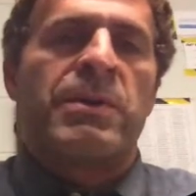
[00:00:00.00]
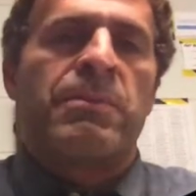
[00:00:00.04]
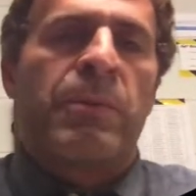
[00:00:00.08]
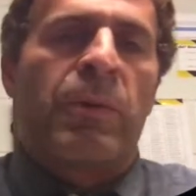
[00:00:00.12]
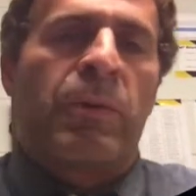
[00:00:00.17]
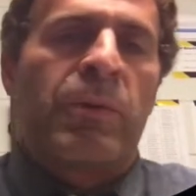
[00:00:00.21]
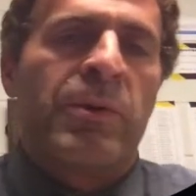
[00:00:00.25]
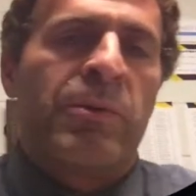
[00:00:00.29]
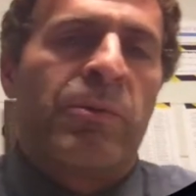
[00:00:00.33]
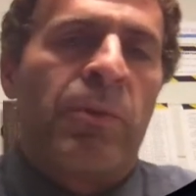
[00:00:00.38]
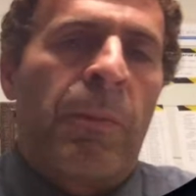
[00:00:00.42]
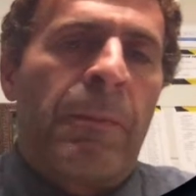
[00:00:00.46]
but
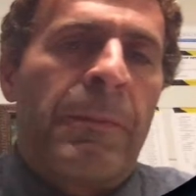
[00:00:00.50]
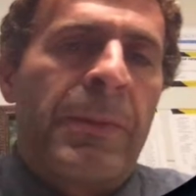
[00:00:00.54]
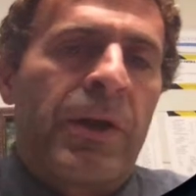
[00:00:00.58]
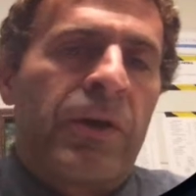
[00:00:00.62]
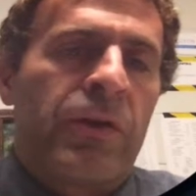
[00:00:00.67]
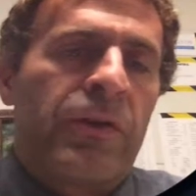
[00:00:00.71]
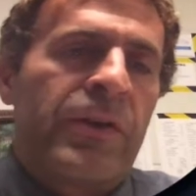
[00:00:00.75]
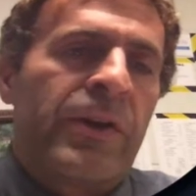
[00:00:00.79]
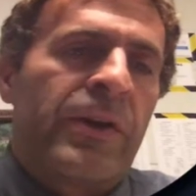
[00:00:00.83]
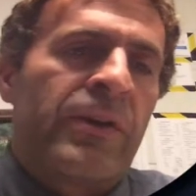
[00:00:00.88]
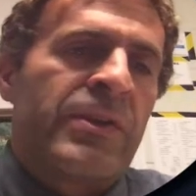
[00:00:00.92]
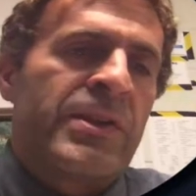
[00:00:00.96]
we will
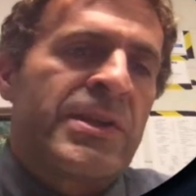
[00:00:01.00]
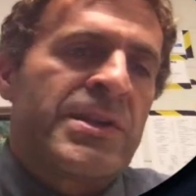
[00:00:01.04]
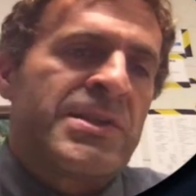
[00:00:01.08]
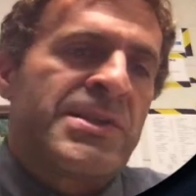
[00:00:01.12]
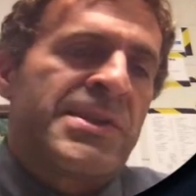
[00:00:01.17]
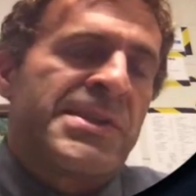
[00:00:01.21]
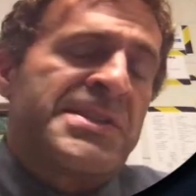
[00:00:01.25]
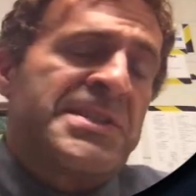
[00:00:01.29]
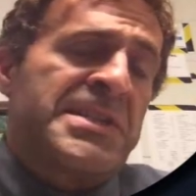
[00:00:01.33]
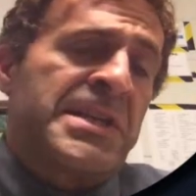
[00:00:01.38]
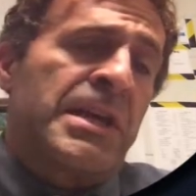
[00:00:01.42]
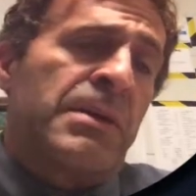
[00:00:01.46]
build on this
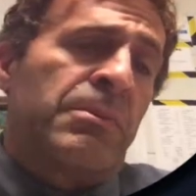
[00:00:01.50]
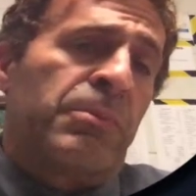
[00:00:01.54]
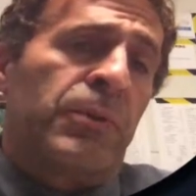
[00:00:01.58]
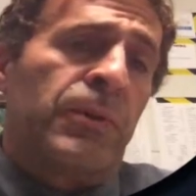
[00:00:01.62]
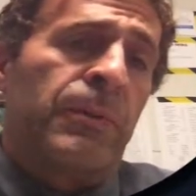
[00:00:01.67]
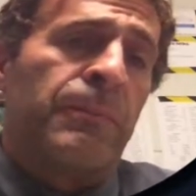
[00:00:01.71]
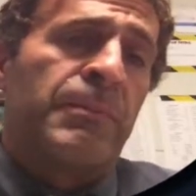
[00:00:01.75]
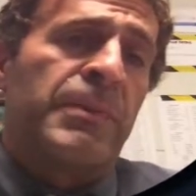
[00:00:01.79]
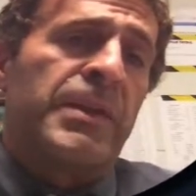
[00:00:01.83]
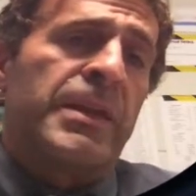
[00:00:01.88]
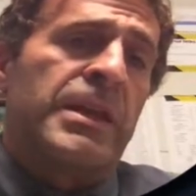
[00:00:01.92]
example